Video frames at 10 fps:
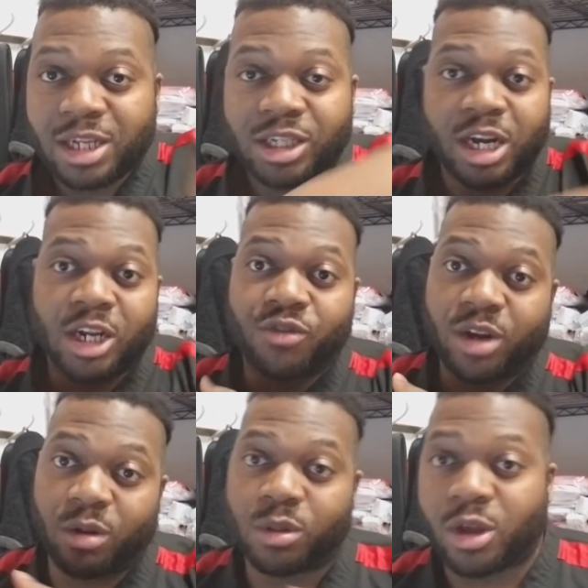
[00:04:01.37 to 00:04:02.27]
Share this
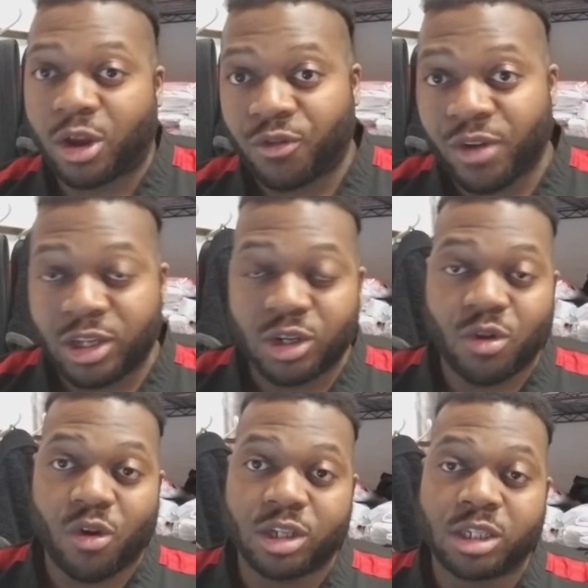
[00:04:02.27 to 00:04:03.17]
video with all your friends, and
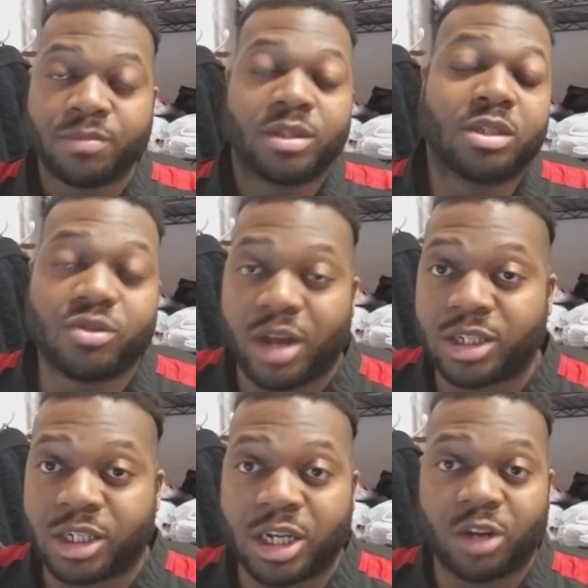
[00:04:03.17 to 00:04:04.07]
of course,
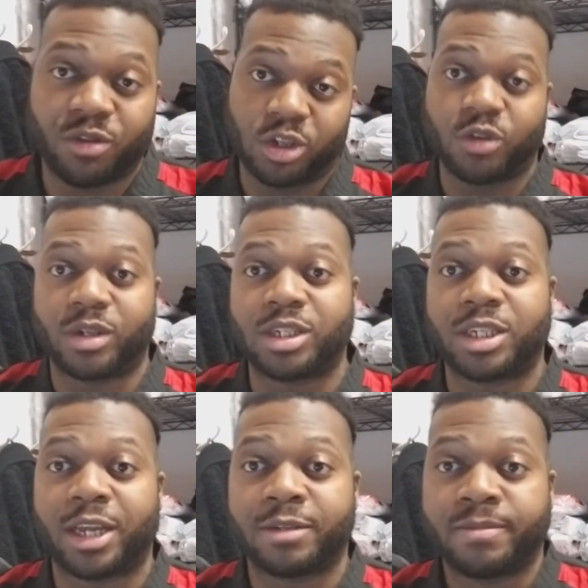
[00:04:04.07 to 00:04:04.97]
subscribe to the channel if you enjoy what you
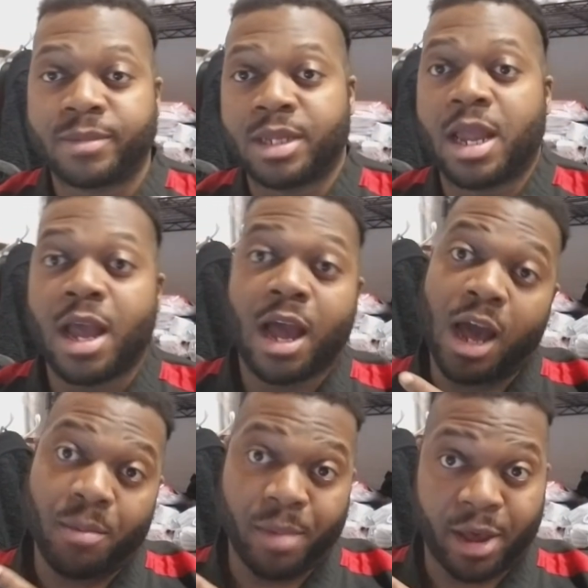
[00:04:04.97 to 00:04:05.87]
see.
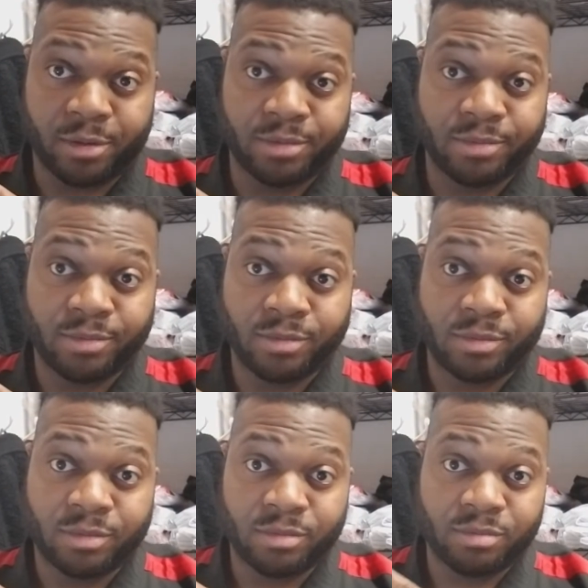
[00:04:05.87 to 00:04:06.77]
I'm out.
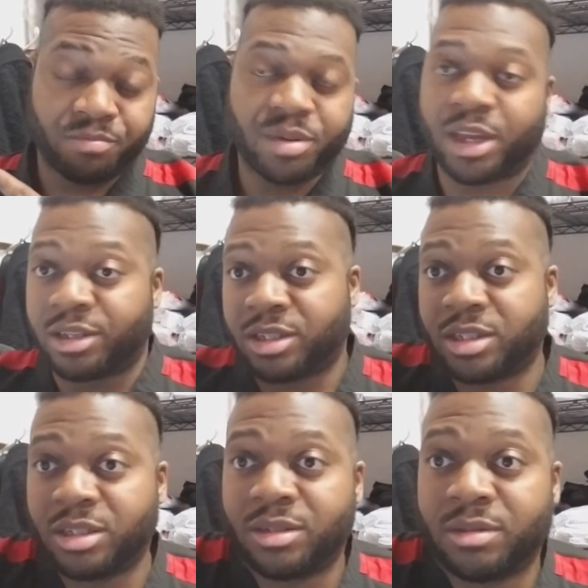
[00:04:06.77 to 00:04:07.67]
Peace.